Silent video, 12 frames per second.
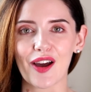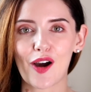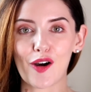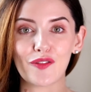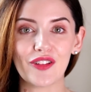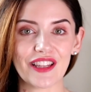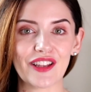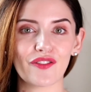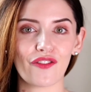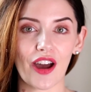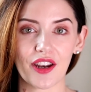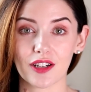of
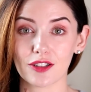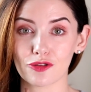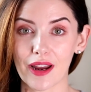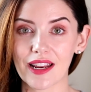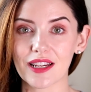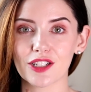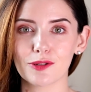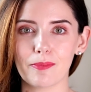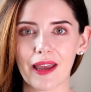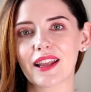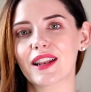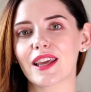lymphatic drainage
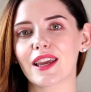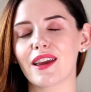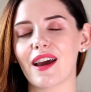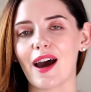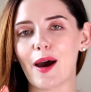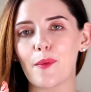mainly.